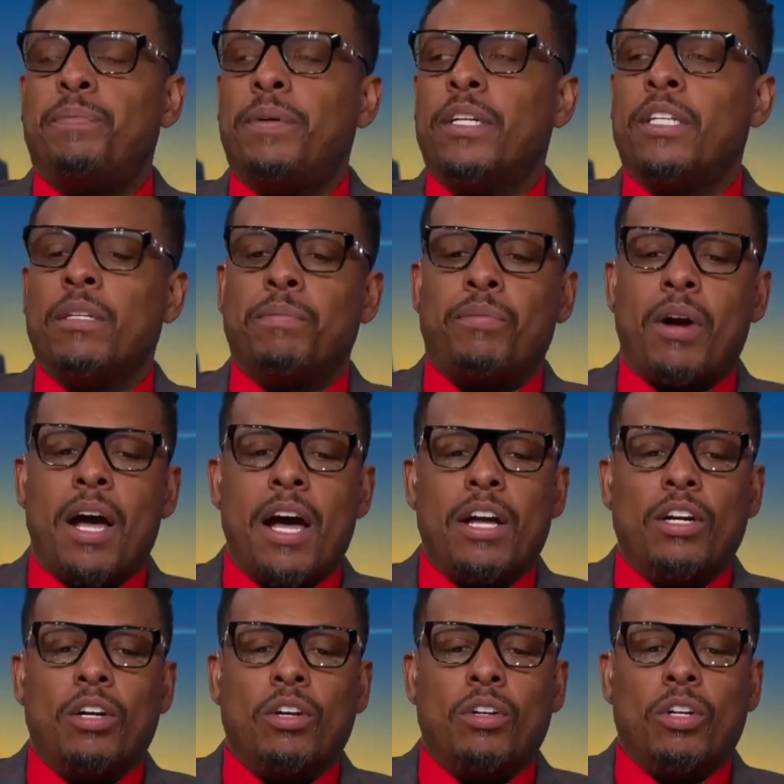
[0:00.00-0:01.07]
putting LeBron
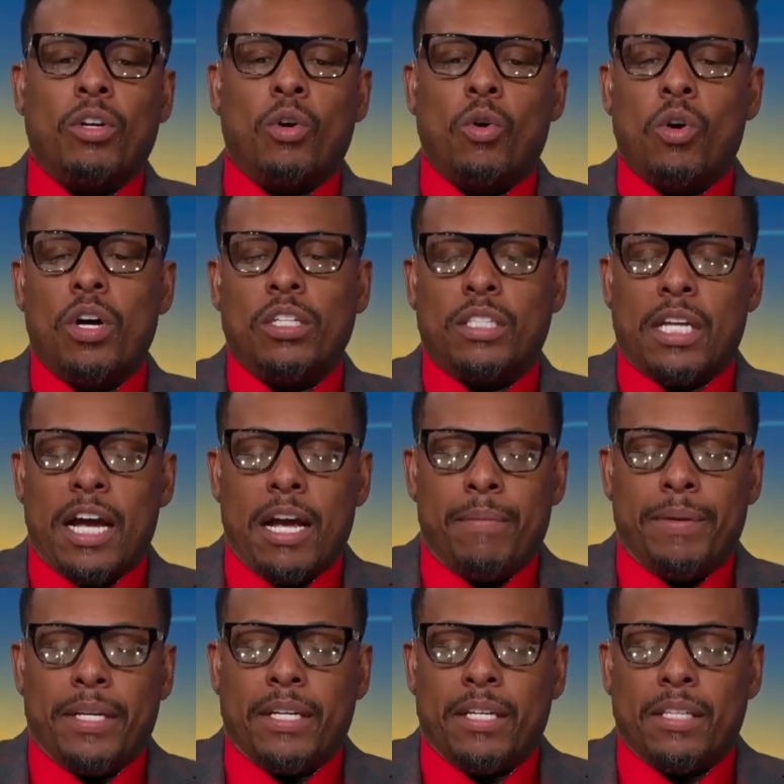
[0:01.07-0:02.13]
on on Zion
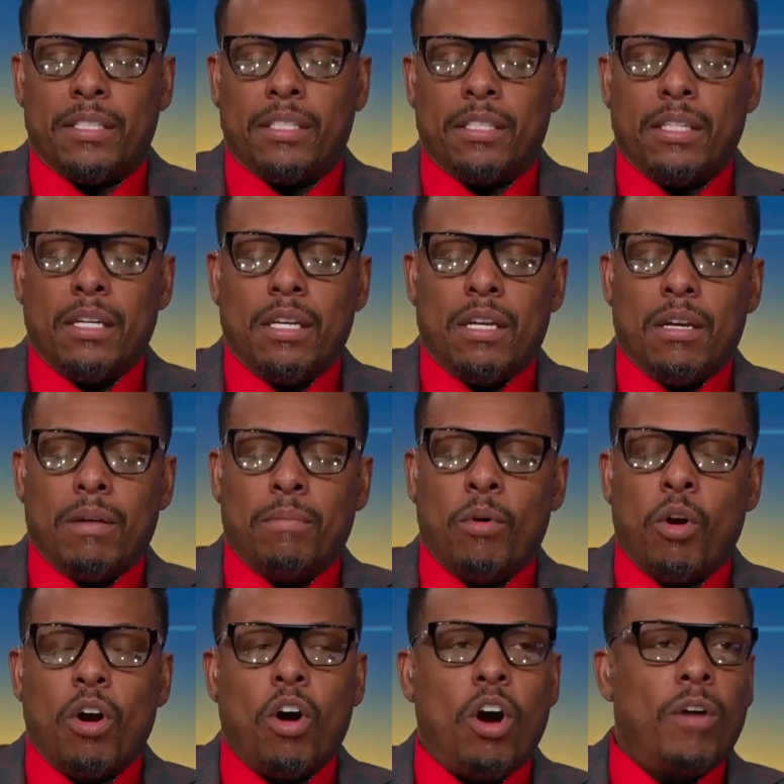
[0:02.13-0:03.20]
because
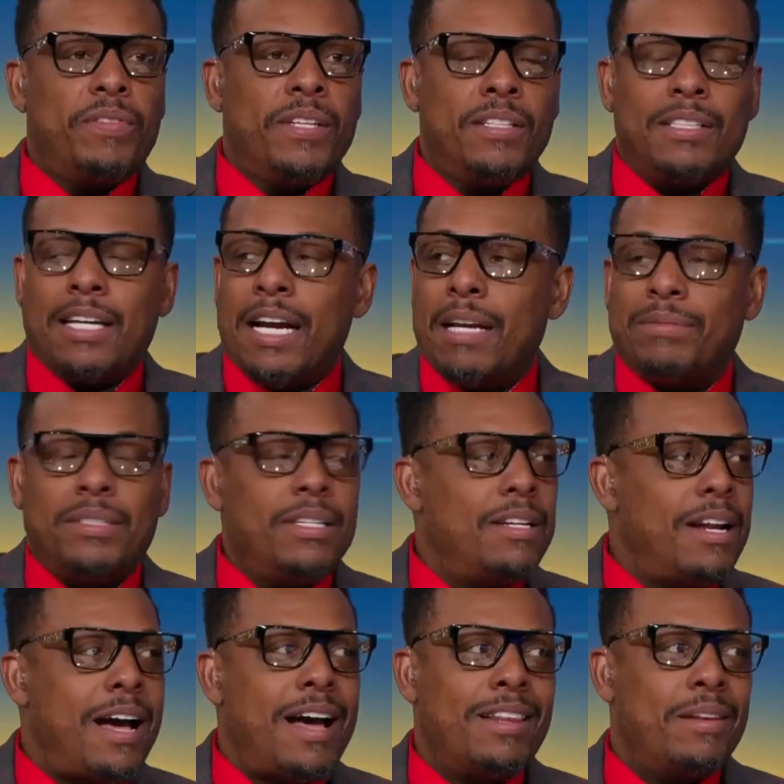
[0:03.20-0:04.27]
more oftentimes than
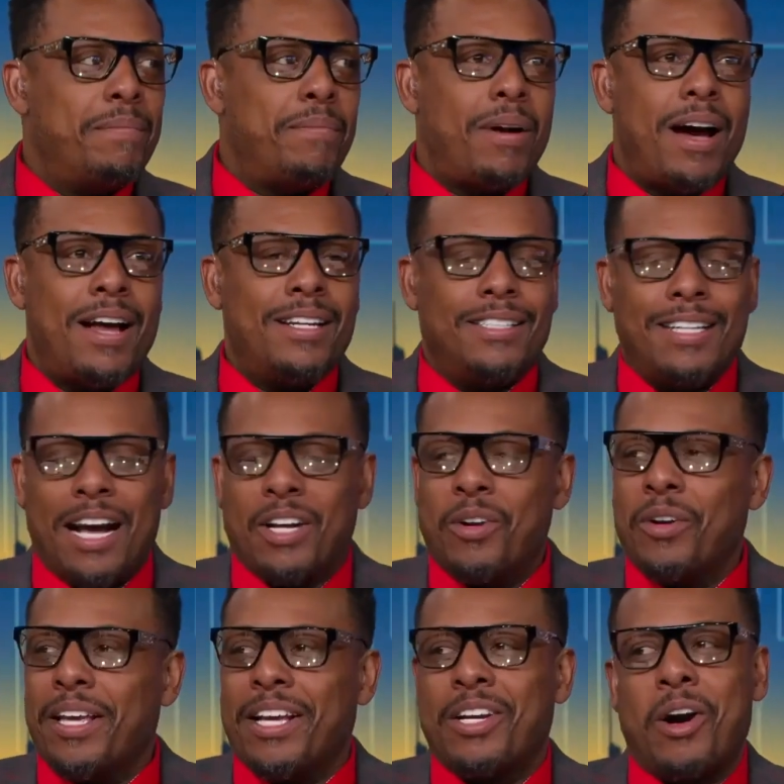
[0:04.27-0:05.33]
not, LeBron is not going
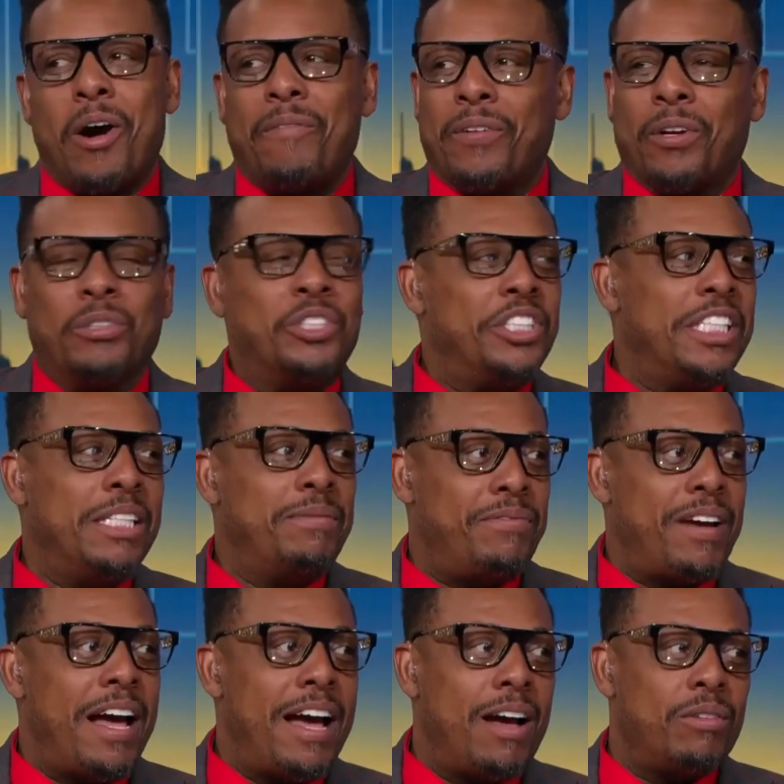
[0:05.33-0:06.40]
to get called for those cheap
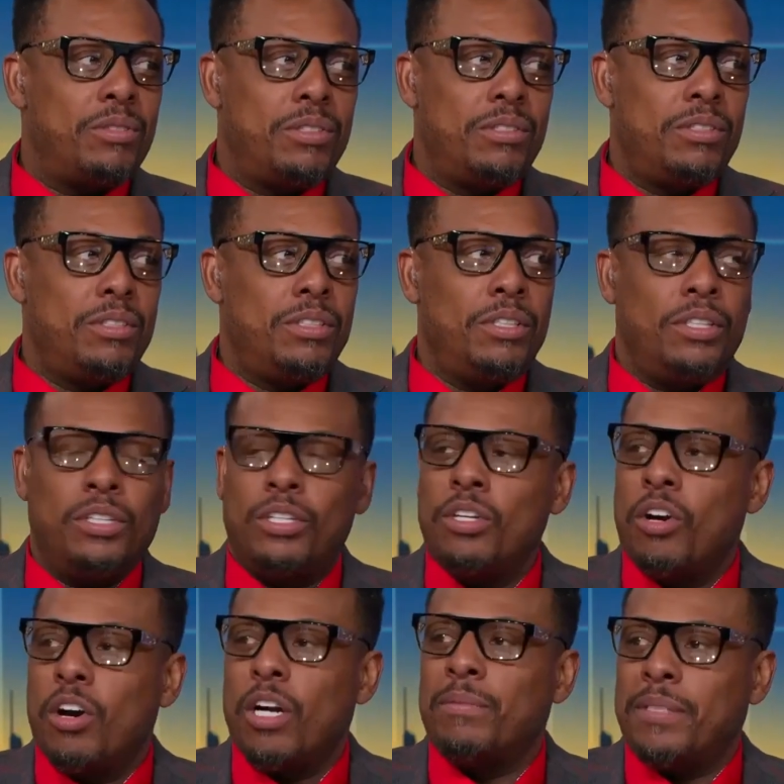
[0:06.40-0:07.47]
fouls. You, you,
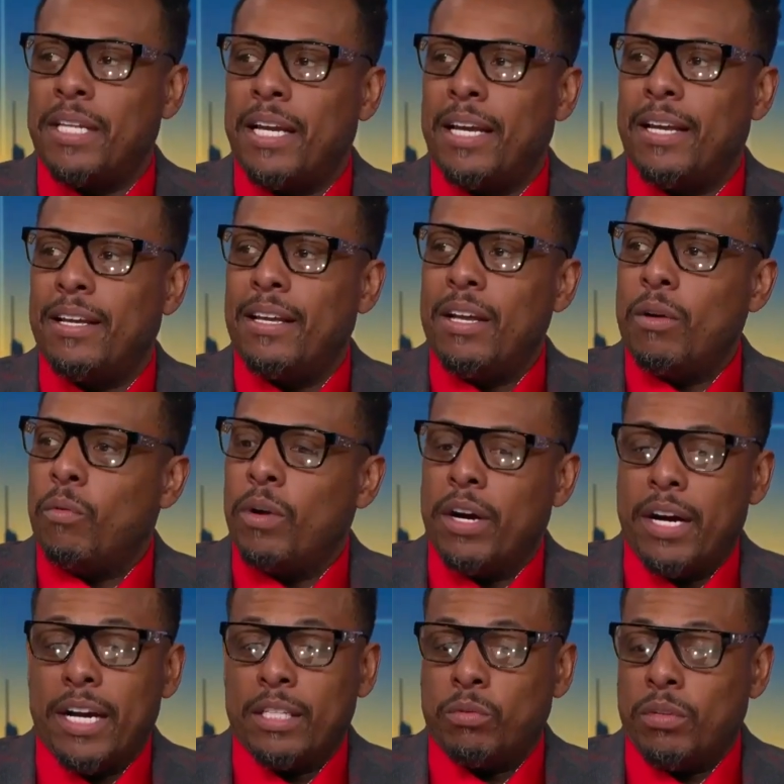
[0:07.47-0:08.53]
know what I'm saying?
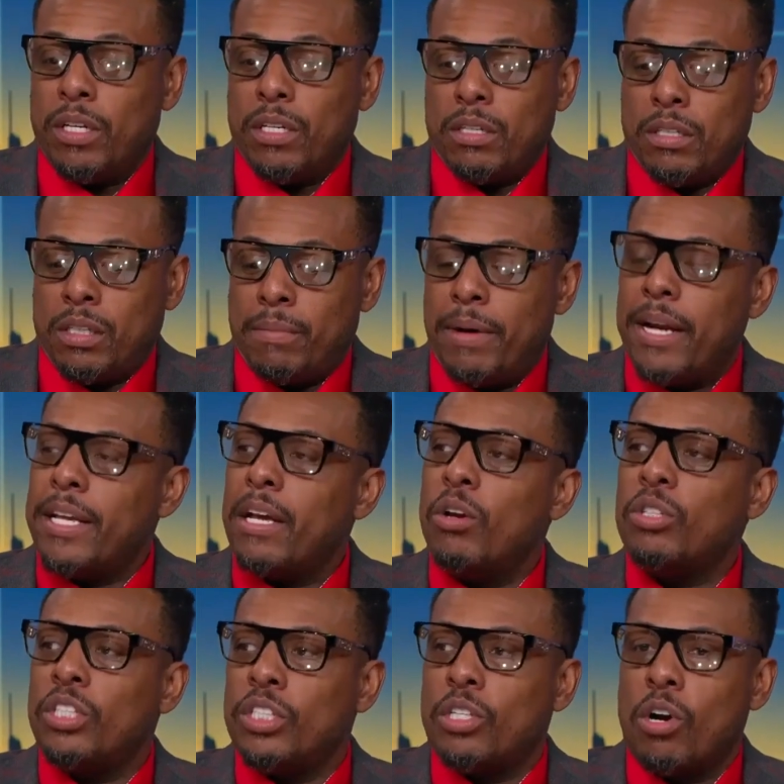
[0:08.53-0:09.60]
Whereas when somebody
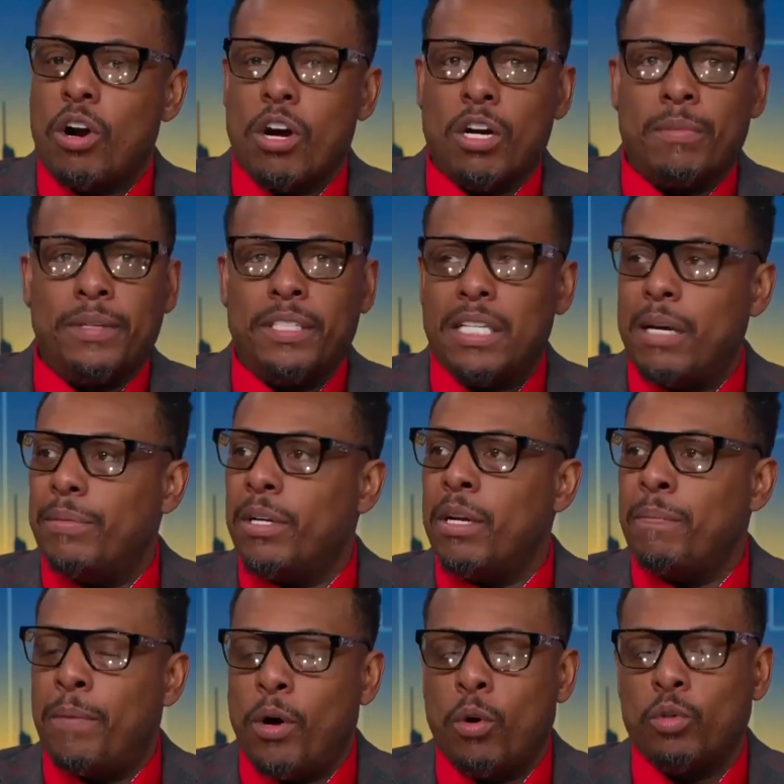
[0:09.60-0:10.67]
else is guarding him, he's able to
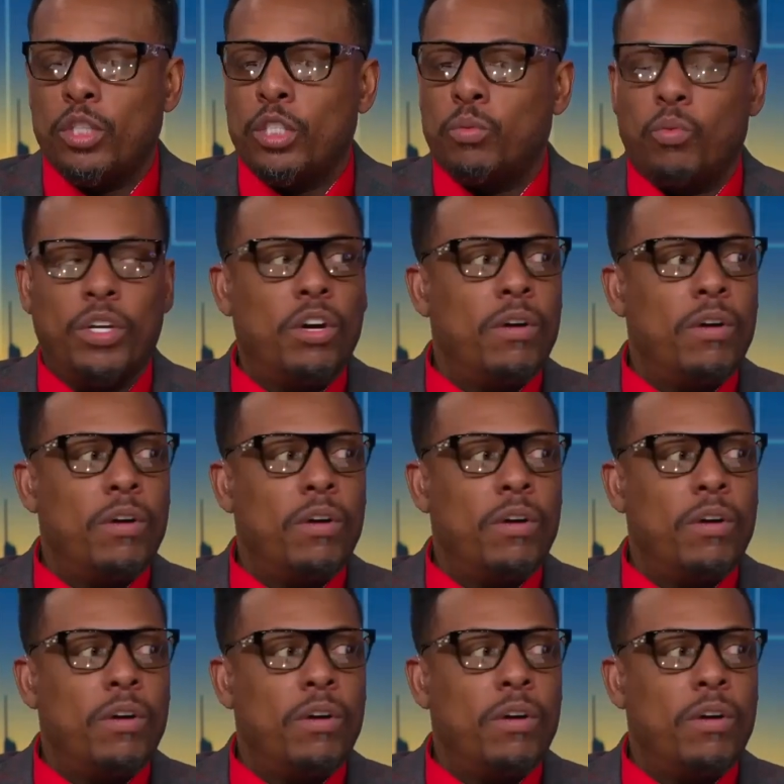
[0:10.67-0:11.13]
impose That's his true. will